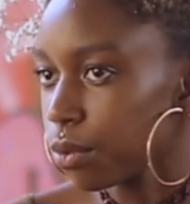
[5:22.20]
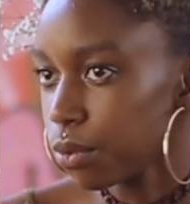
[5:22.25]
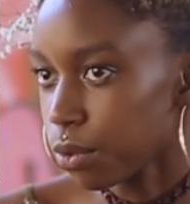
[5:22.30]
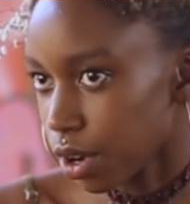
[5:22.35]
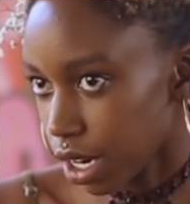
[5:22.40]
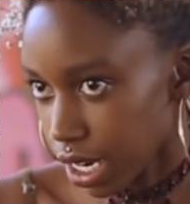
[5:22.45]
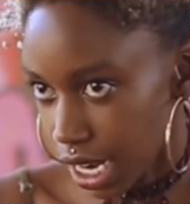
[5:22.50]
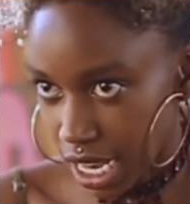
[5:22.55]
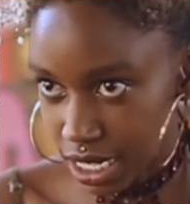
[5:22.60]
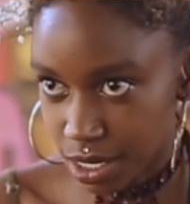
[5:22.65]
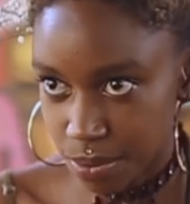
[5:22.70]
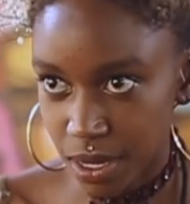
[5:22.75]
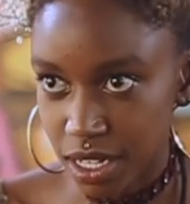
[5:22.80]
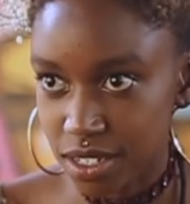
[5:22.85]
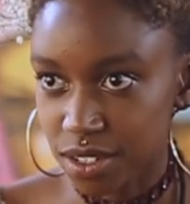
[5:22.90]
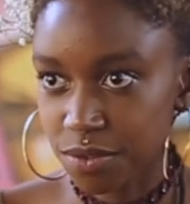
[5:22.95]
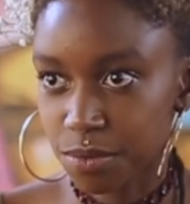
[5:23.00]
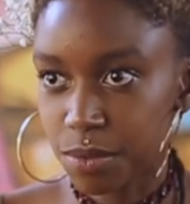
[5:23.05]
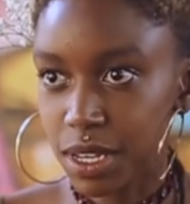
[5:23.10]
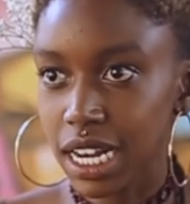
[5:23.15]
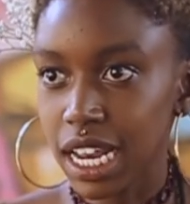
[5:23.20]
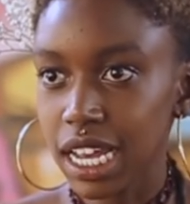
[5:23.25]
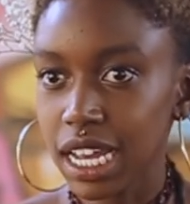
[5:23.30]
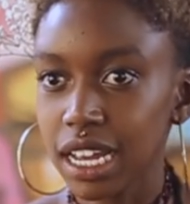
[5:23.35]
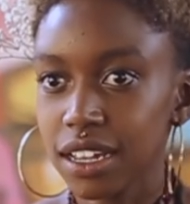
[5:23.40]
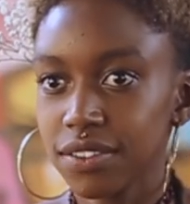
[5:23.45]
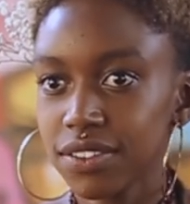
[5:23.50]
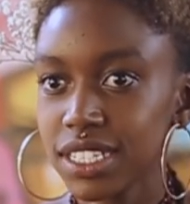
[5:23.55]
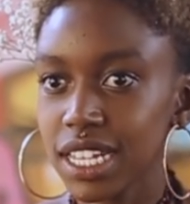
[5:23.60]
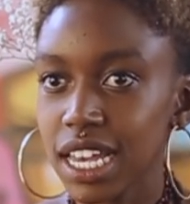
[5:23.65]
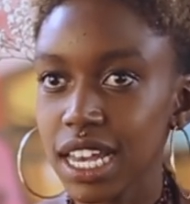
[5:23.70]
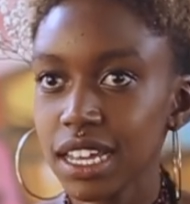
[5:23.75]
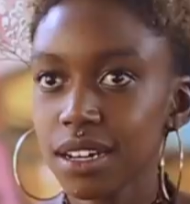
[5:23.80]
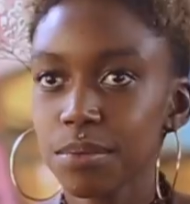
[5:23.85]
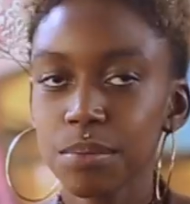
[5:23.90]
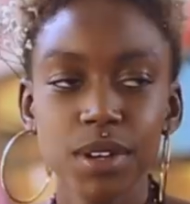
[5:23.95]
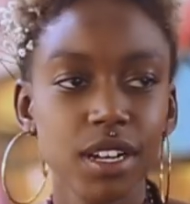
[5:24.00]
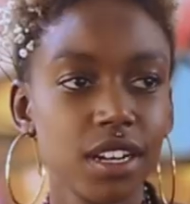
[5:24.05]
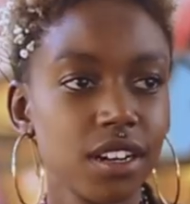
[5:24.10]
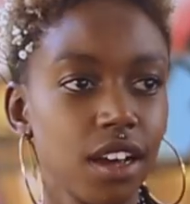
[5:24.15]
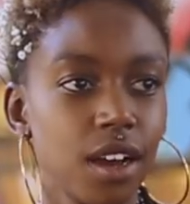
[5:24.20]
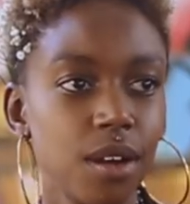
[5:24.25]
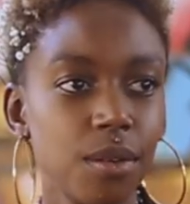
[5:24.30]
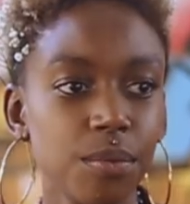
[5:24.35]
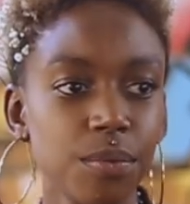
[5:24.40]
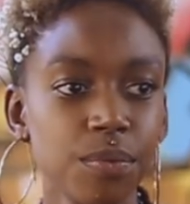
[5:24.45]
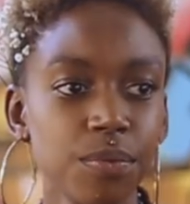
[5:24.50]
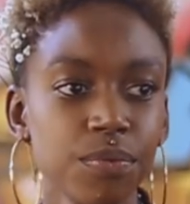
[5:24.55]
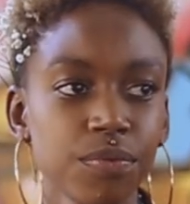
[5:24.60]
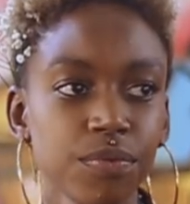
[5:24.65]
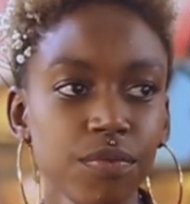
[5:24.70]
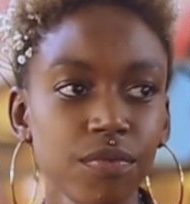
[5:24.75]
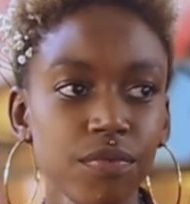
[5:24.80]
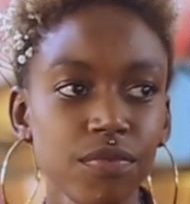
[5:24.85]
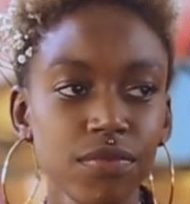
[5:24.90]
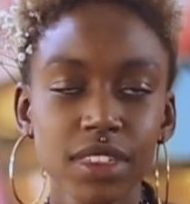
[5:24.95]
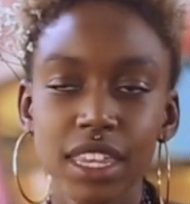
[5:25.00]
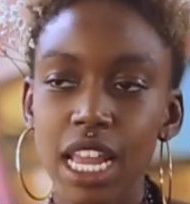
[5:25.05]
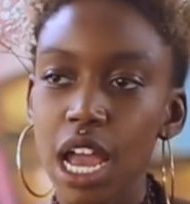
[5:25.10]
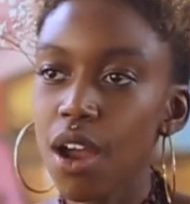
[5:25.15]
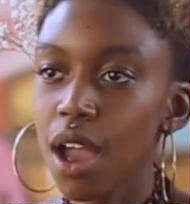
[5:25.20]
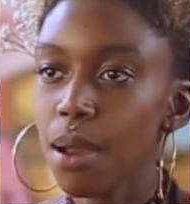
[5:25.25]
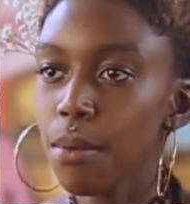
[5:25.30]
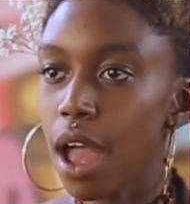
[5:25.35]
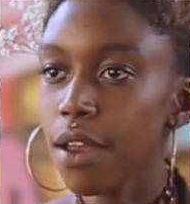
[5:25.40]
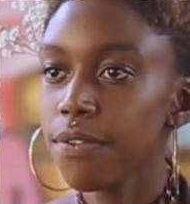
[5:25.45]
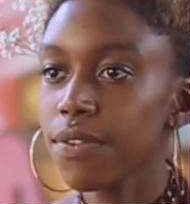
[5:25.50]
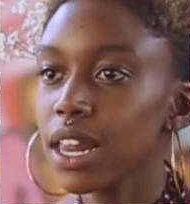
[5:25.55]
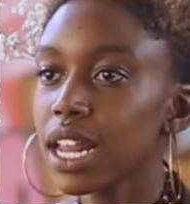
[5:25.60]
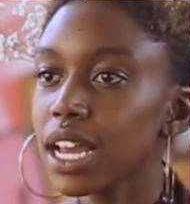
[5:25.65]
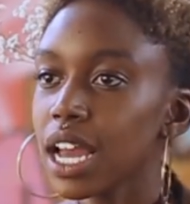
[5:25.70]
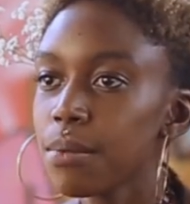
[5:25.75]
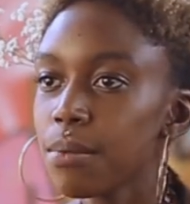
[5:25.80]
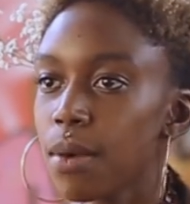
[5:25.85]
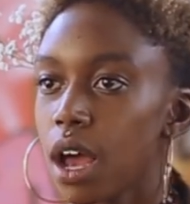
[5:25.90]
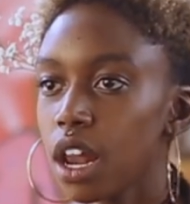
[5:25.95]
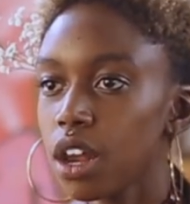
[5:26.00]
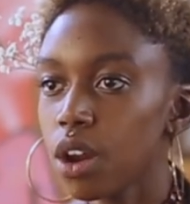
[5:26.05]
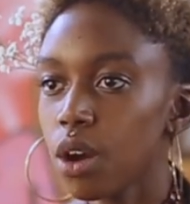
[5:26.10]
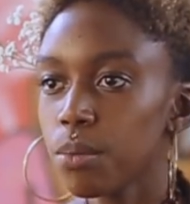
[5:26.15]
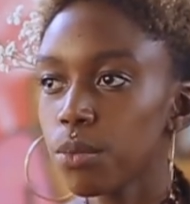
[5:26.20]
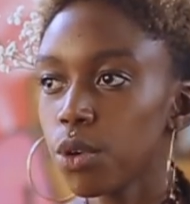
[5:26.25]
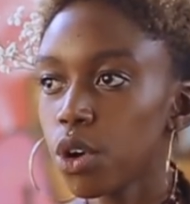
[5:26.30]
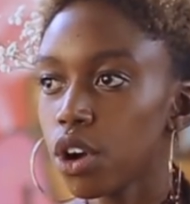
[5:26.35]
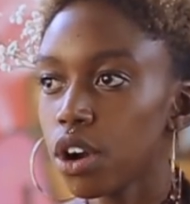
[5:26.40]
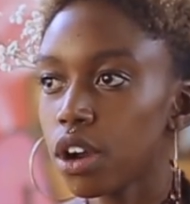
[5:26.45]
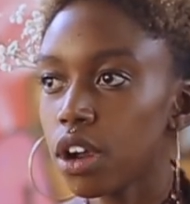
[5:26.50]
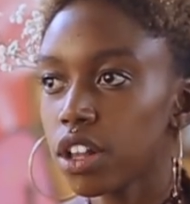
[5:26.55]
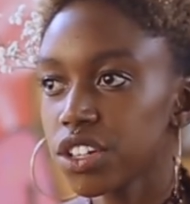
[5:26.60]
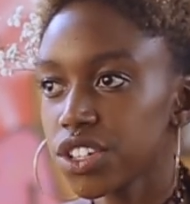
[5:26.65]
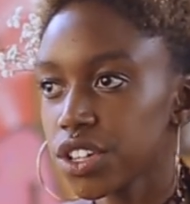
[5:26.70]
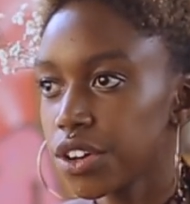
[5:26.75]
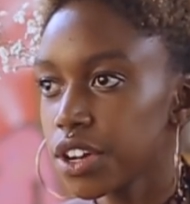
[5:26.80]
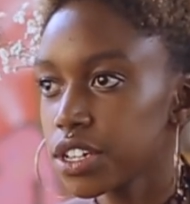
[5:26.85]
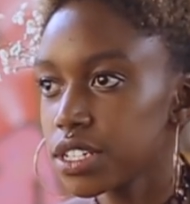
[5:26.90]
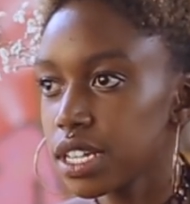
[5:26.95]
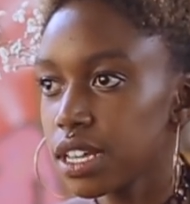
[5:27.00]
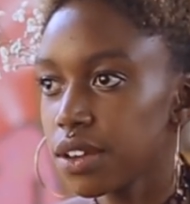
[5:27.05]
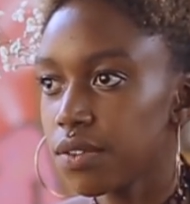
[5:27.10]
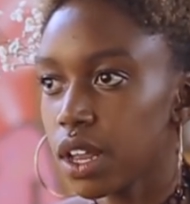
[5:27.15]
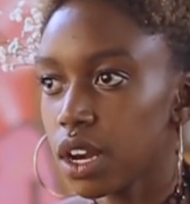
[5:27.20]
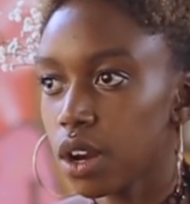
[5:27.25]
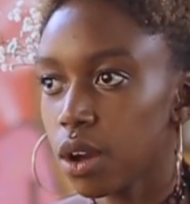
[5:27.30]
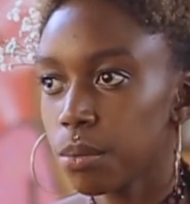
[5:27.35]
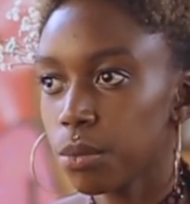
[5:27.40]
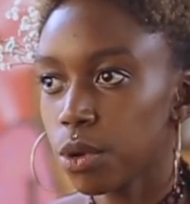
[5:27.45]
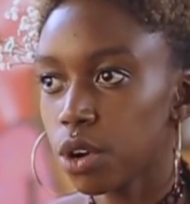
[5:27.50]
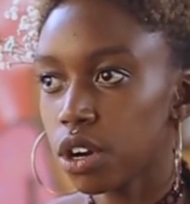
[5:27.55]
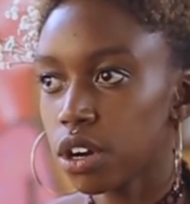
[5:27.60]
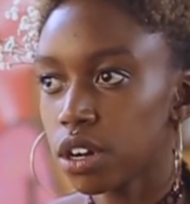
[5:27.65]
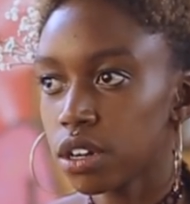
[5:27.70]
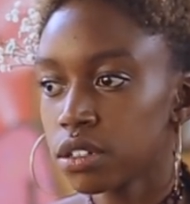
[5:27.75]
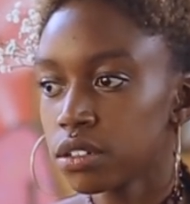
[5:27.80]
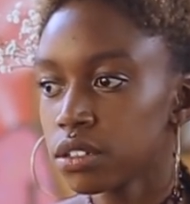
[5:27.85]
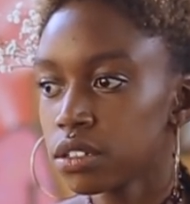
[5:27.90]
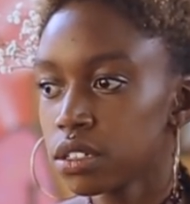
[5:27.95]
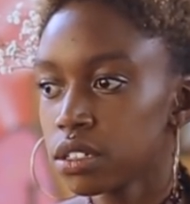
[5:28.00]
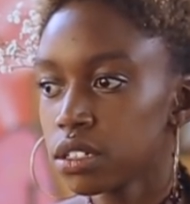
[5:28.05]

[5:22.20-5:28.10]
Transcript: one aspect of me, like I've said, but um, now I'm, I feel like I'm a lot more alternative, a lot more